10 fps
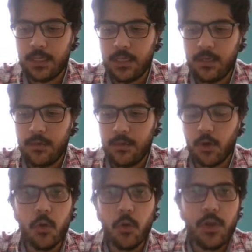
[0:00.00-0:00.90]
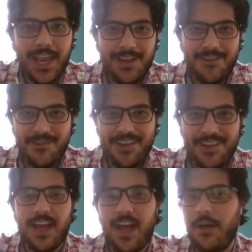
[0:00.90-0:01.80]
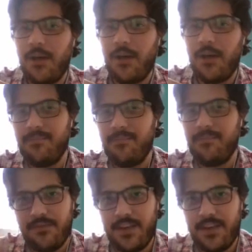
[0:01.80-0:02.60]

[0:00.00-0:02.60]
more okay with, okay,